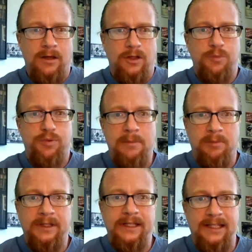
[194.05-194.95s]
you
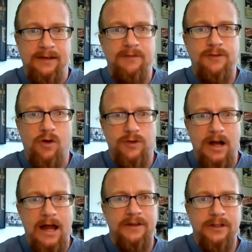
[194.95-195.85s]
probably lived over
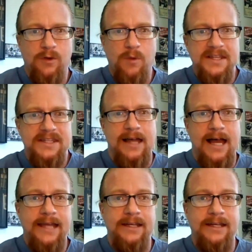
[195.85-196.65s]
on the near west side.